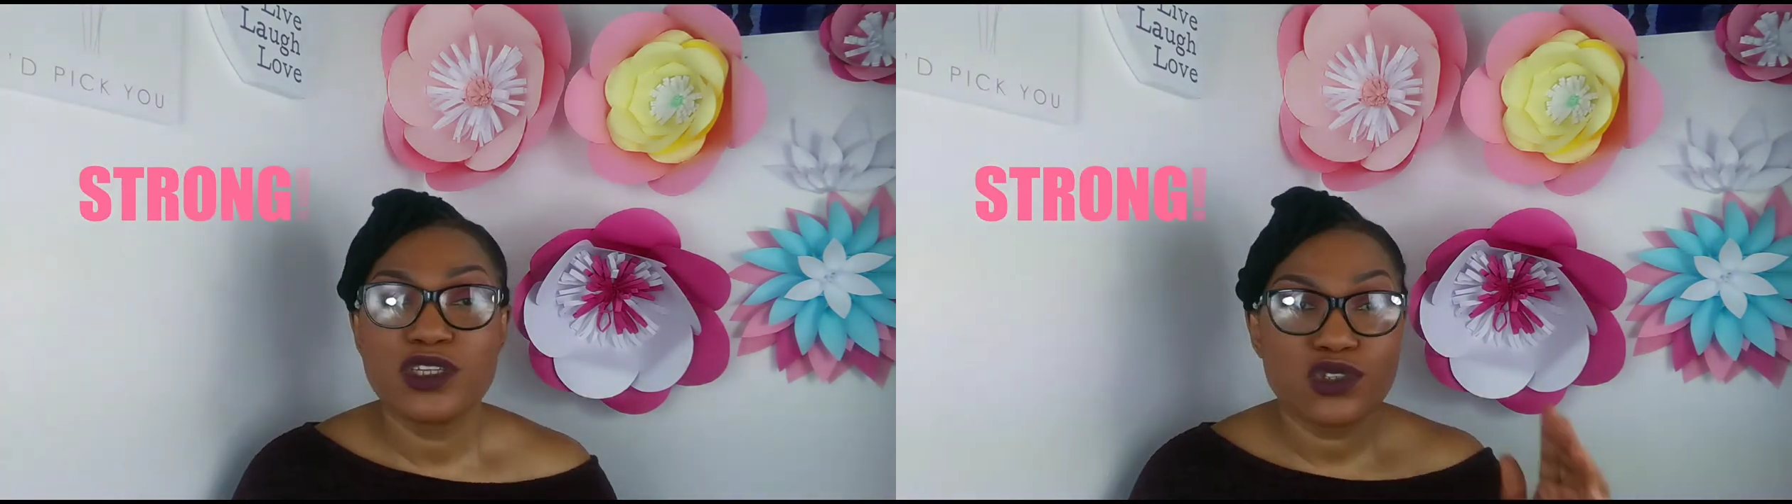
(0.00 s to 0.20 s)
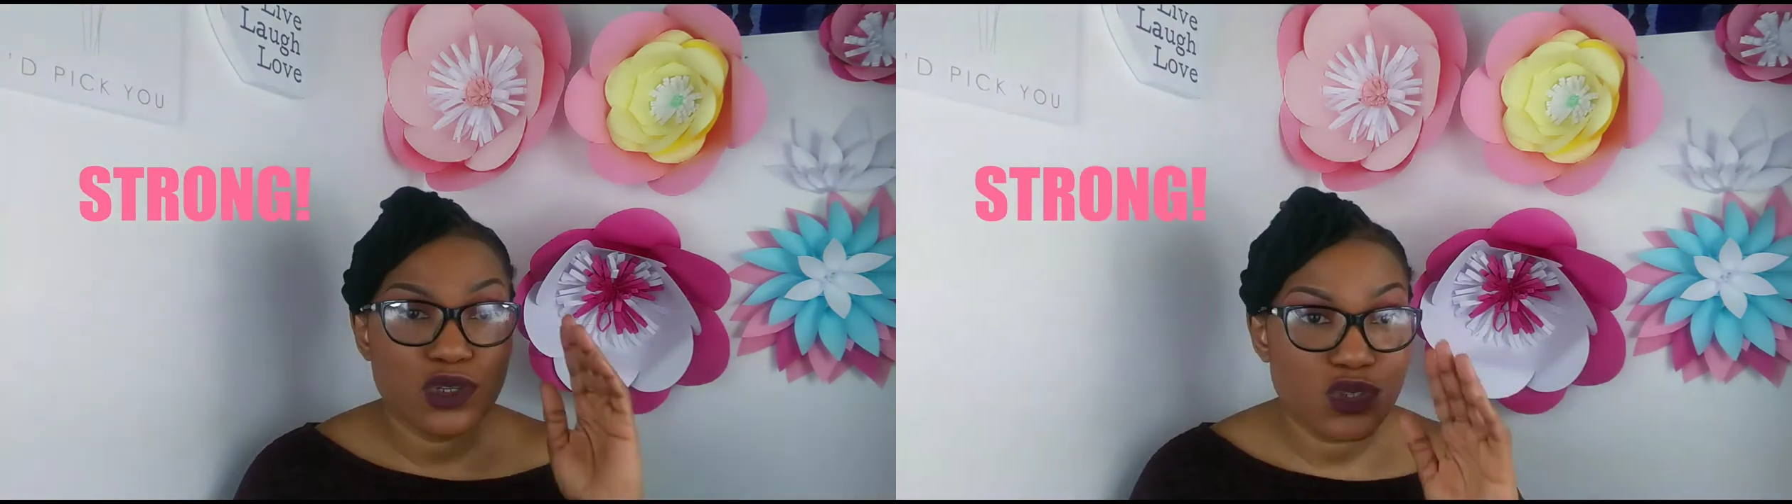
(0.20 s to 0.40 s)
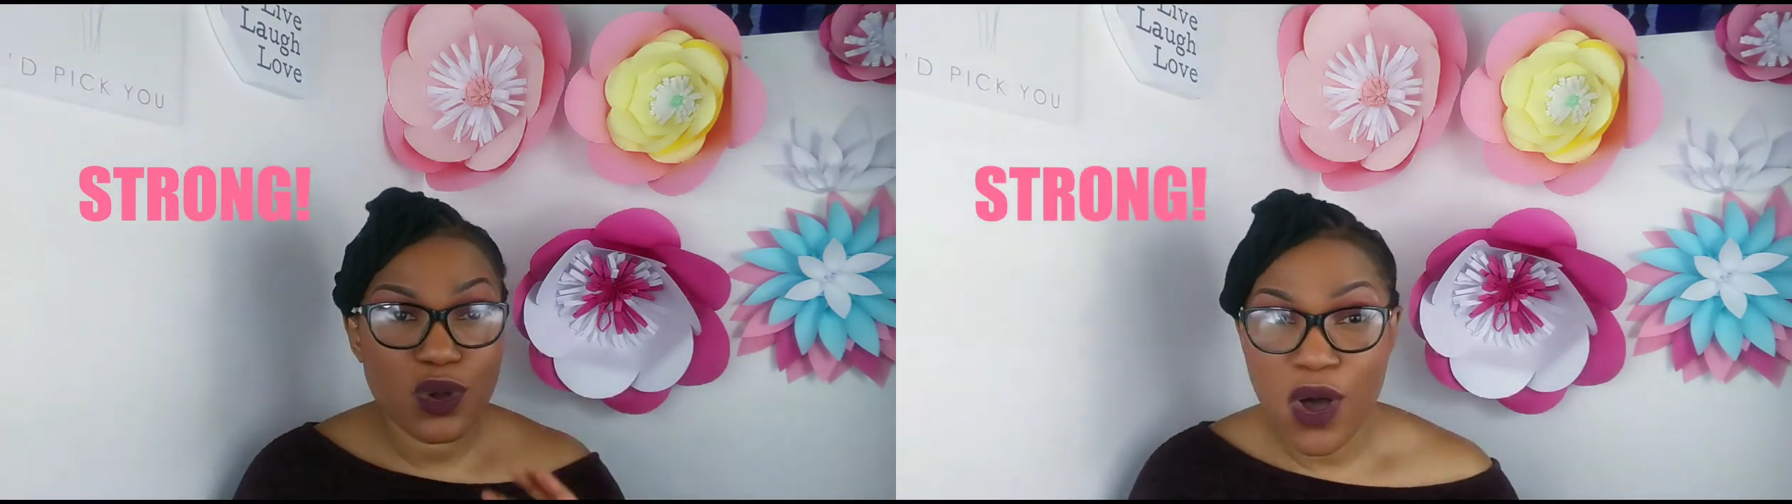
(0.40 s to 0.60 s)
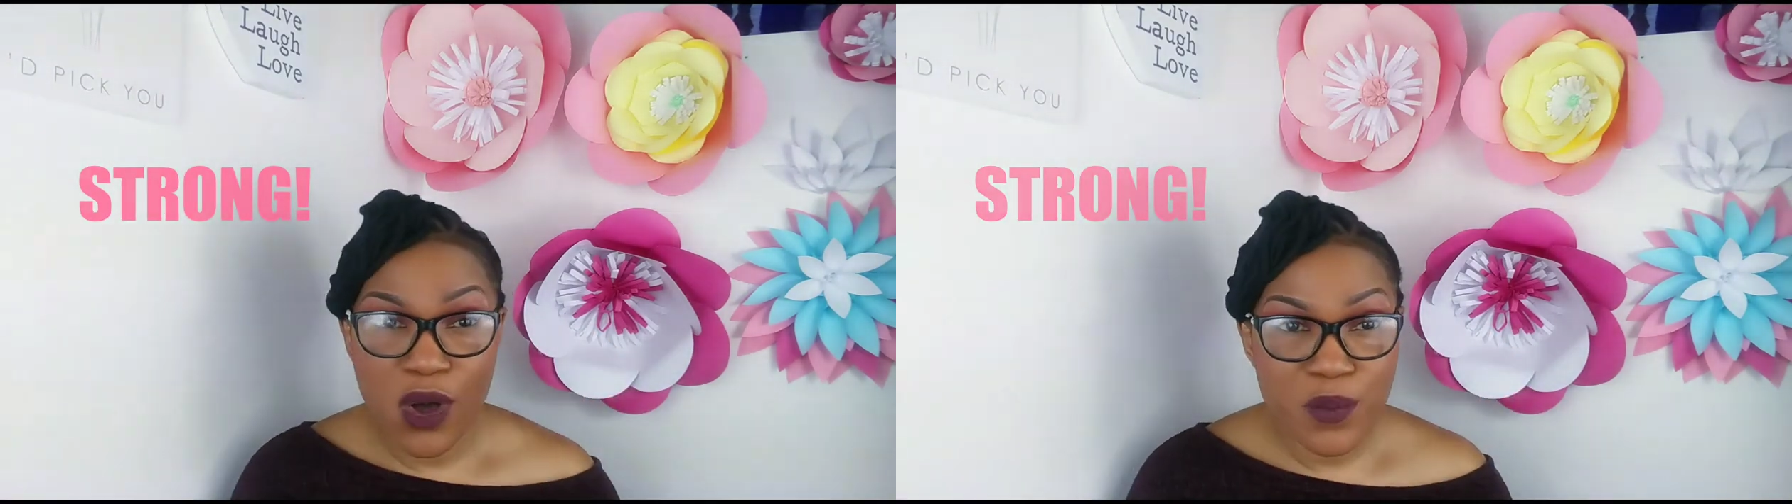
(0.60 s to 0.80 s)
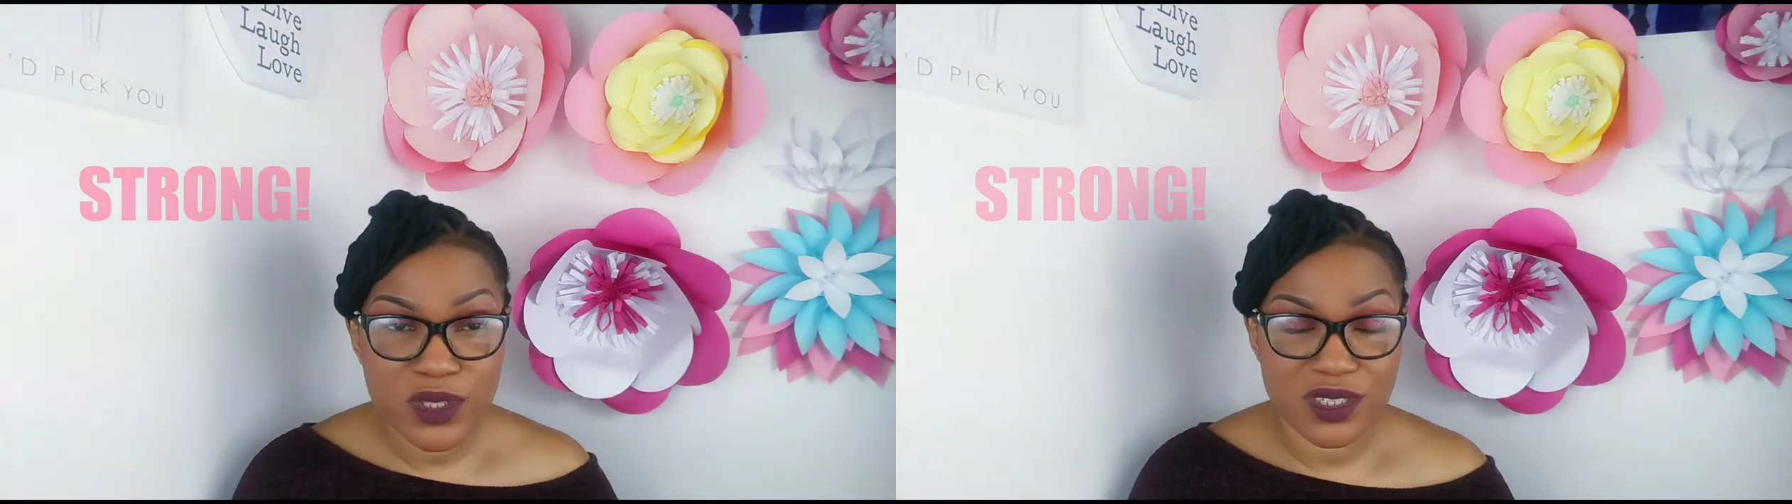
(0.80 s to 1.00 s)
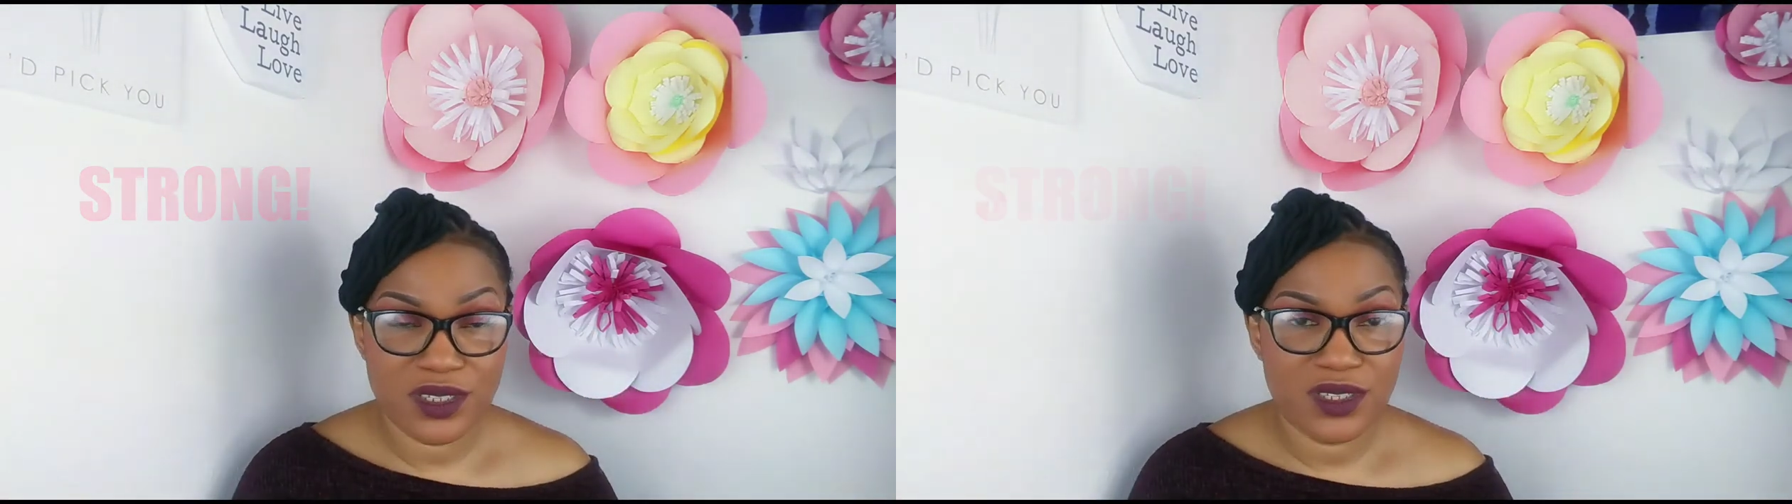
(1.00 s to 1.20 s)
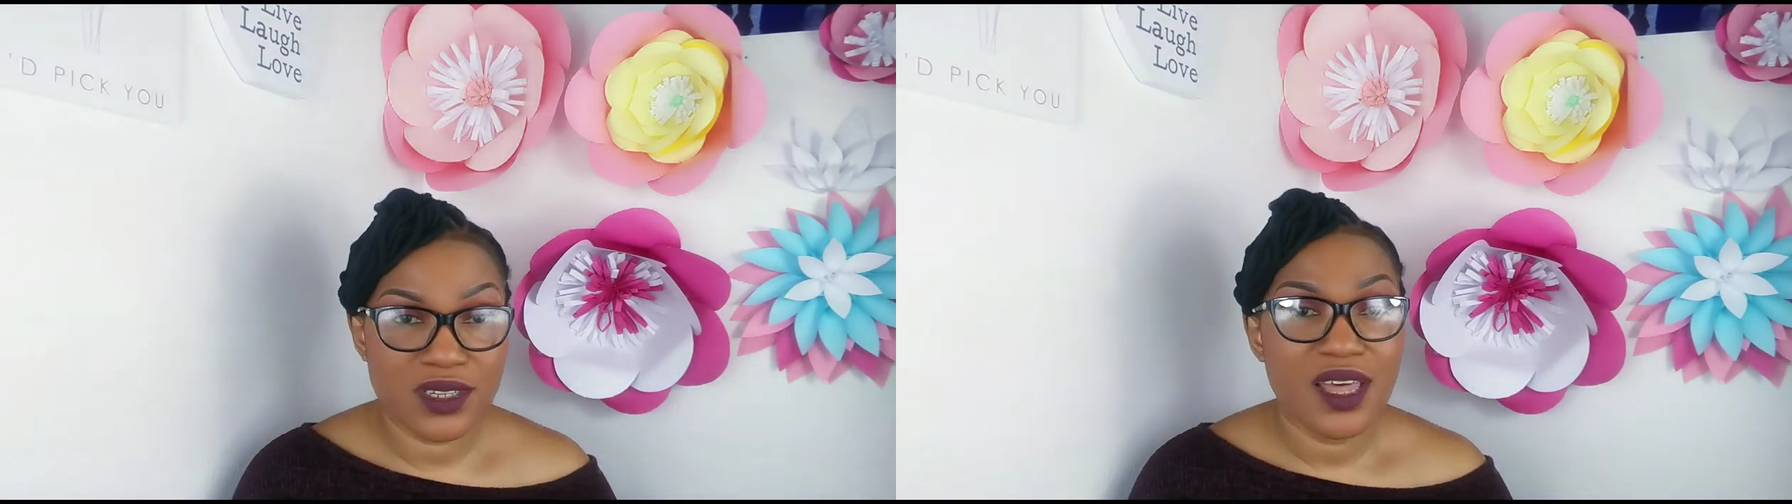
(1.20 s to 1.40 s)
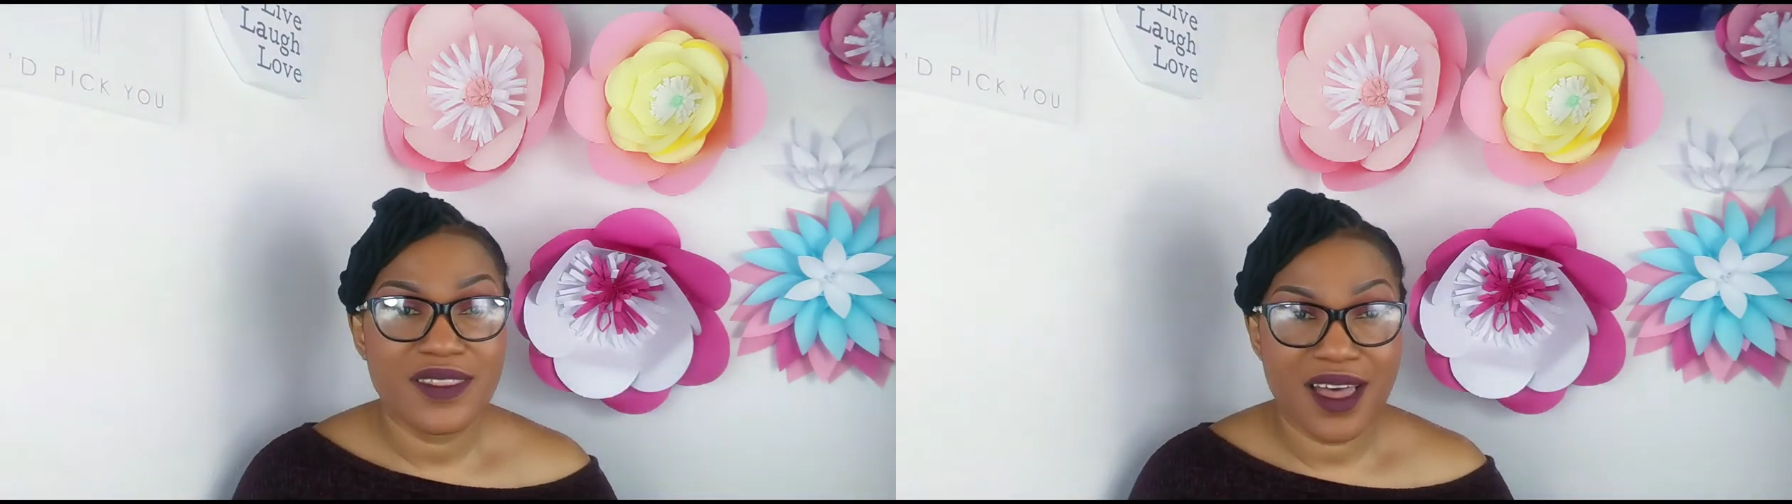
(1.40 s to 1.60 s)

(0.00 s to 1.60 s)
So to all mothers